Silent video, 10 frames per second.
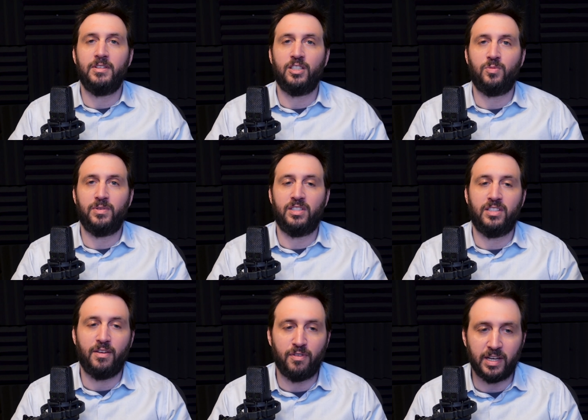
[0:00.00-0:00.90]

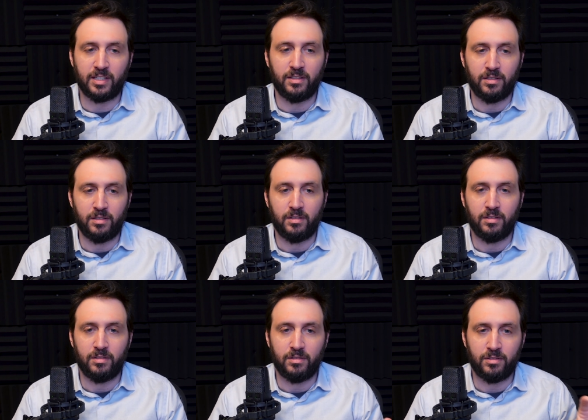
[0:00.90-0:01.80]
specific
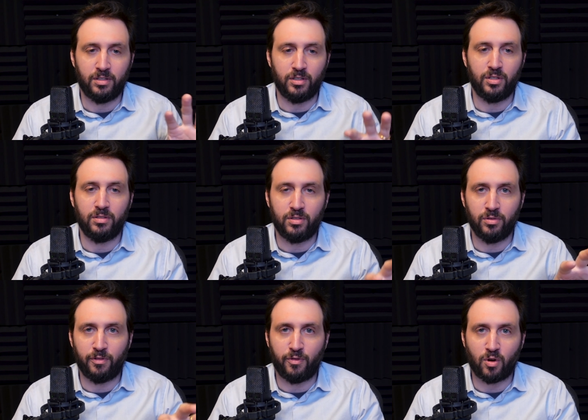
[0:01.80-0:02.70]
to to
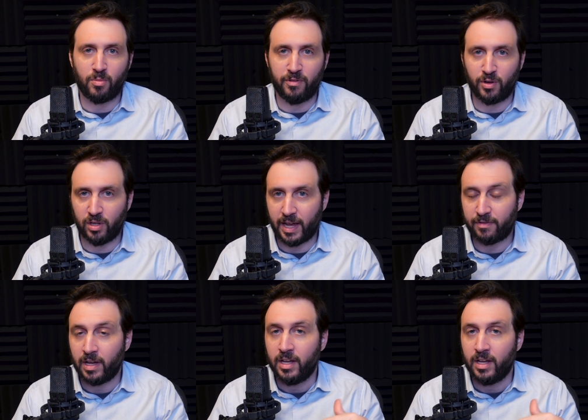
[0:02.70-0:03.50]
the form of your life.